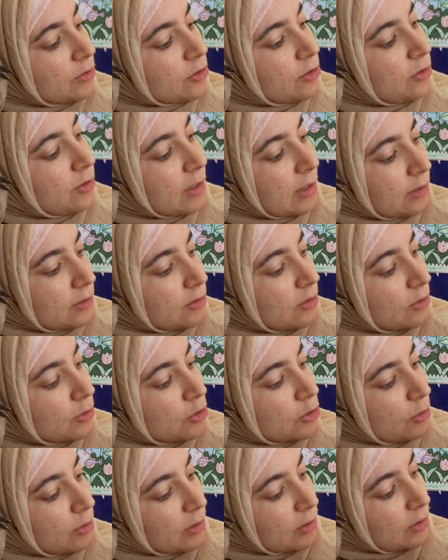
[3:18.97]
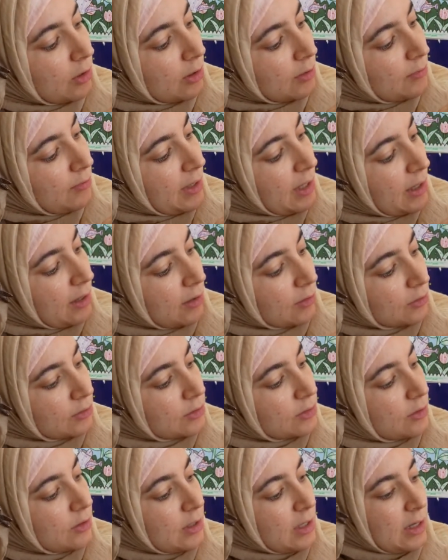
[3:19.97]
students, so short and long
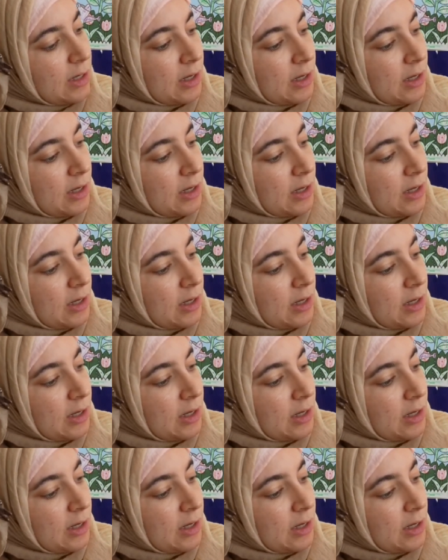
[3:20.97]
vowels,